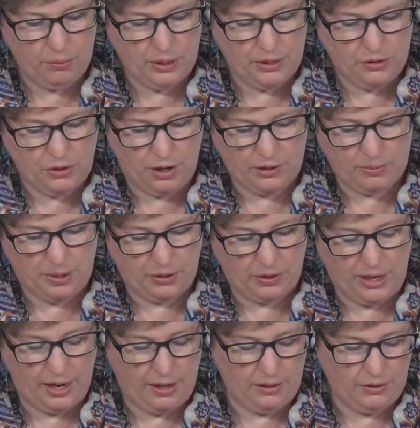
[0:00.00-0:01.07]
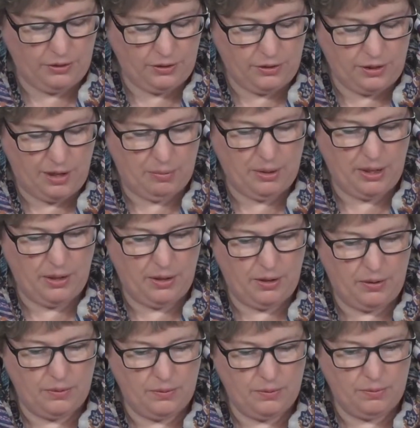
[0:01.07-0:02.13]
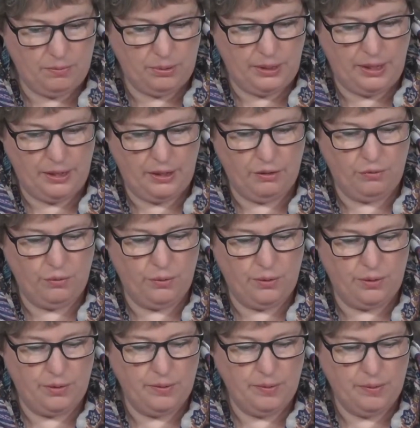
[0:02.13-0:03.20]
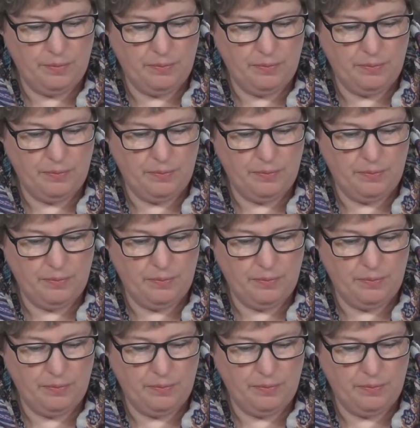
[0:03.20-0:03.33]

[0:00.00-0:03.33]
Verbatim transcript: We talked about our calendar coming of planning for